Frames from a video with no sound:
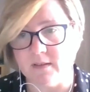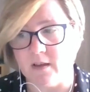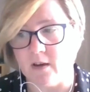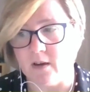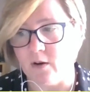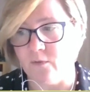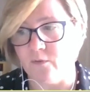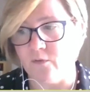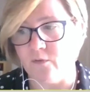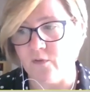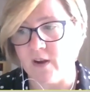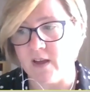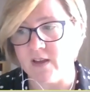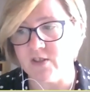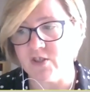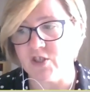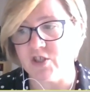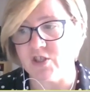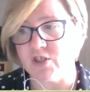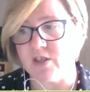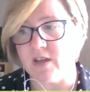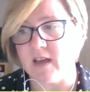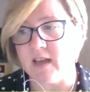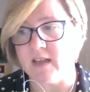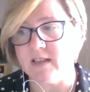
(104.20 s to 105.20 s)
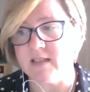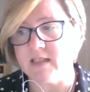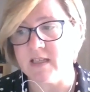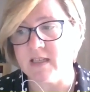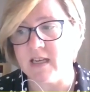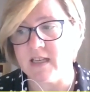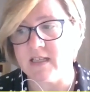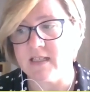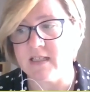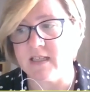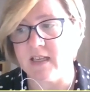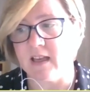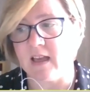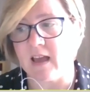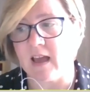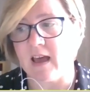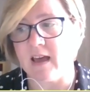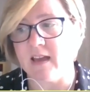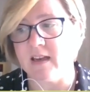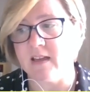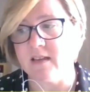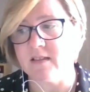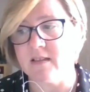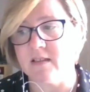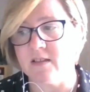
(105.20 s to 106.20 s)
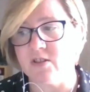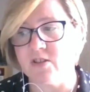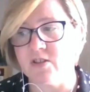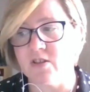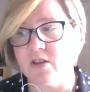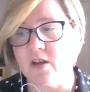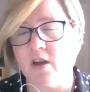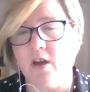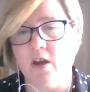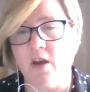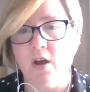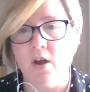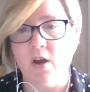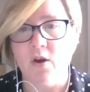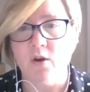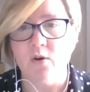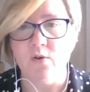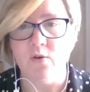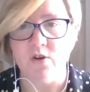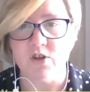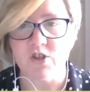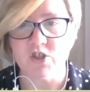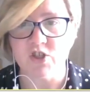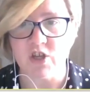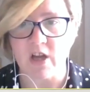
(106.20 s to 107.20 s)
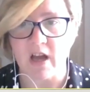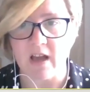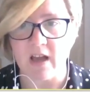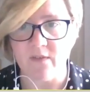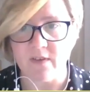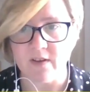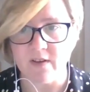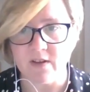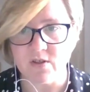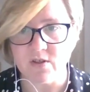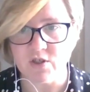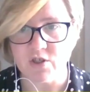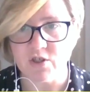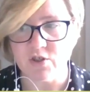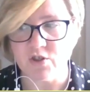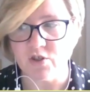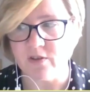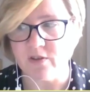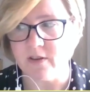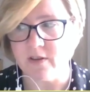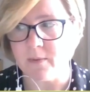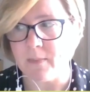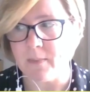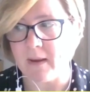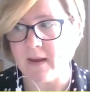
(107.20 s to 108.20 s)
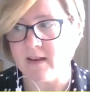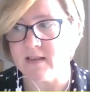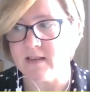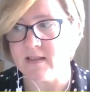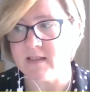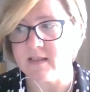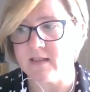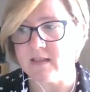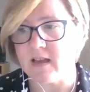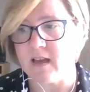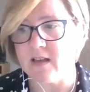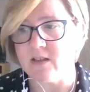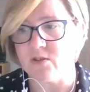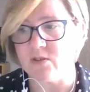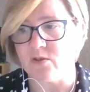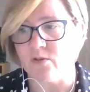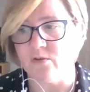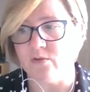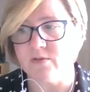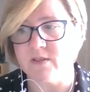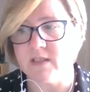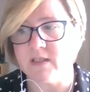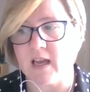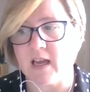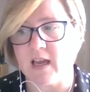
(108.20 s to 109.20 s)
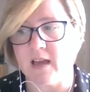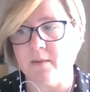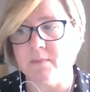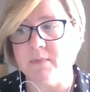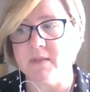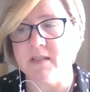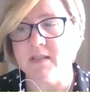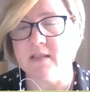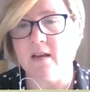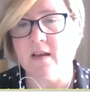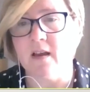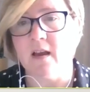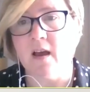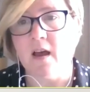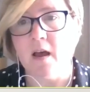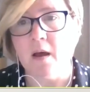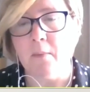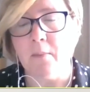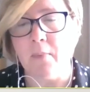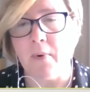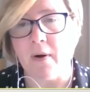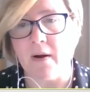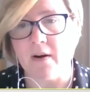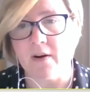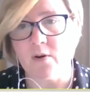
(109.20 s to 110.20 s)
of rich, interesting characters who are striving to do their best at all times, but are